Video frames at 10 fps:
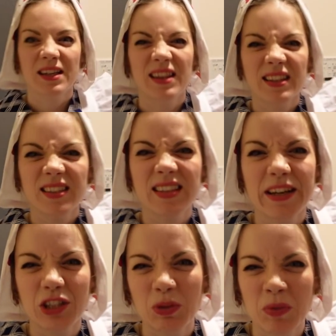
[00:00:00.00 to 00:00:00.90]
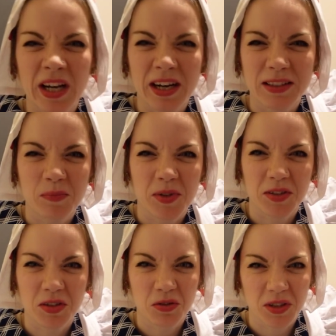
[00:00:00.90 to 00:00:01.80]
this is actually my
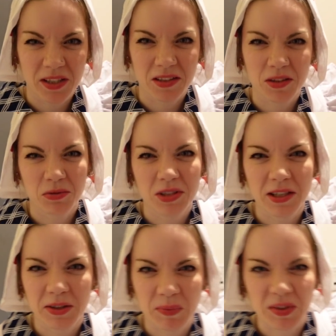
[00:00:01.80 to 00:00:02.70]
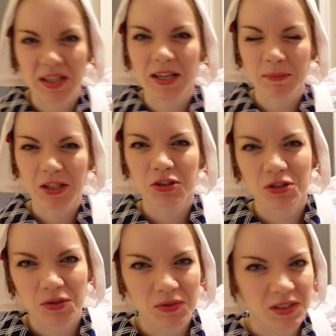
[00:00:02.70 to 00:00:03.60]
husband's trick, and don't tell him that I'm
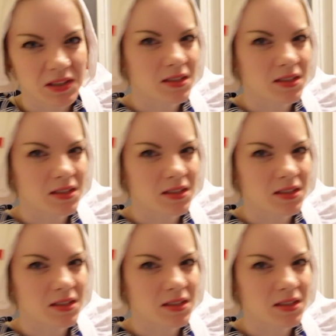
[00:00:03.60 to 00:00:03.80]
actually using his